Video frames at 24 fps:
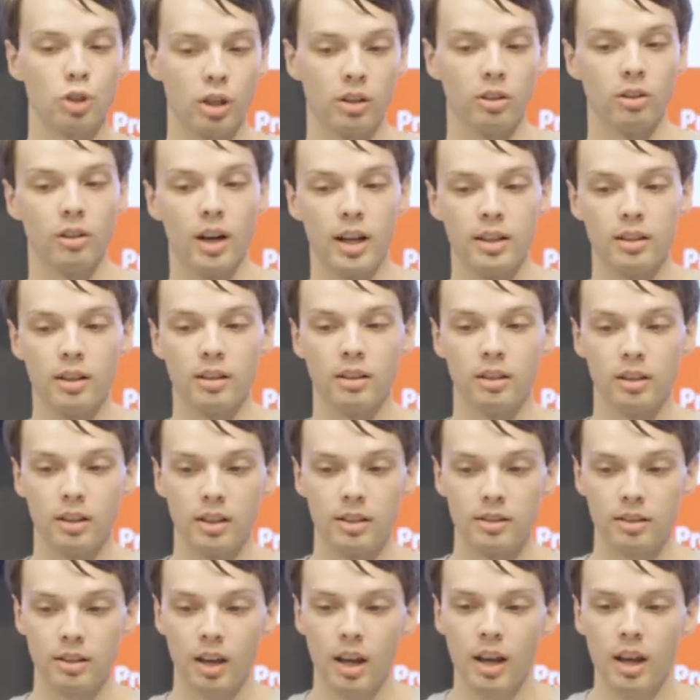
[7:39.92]
gender
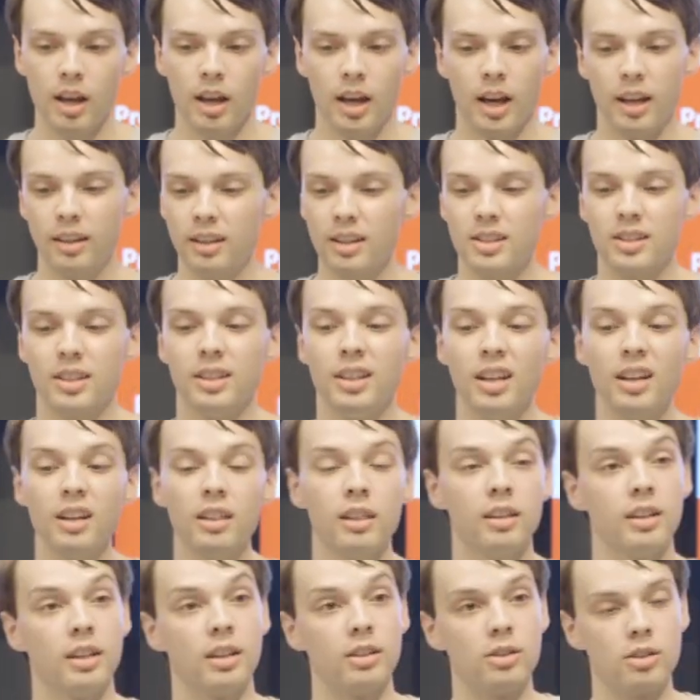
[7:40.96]
identities, and does
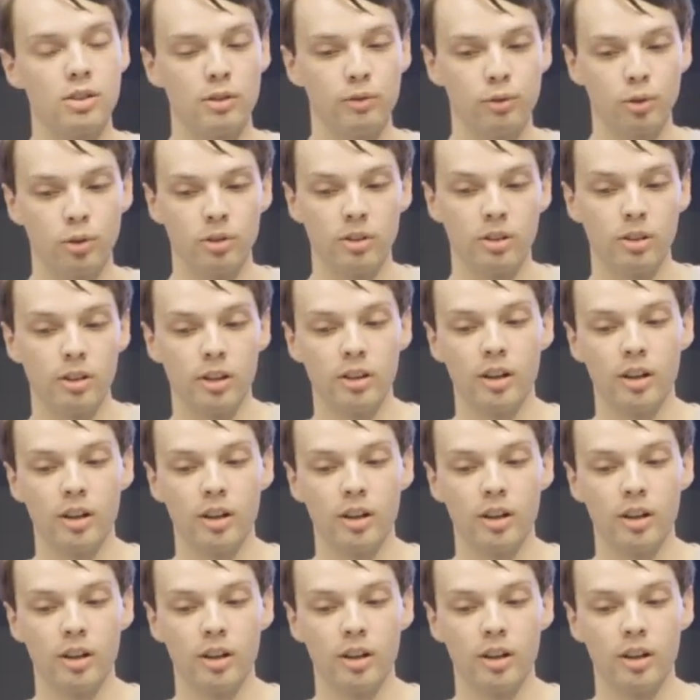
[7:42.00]
nothing to forward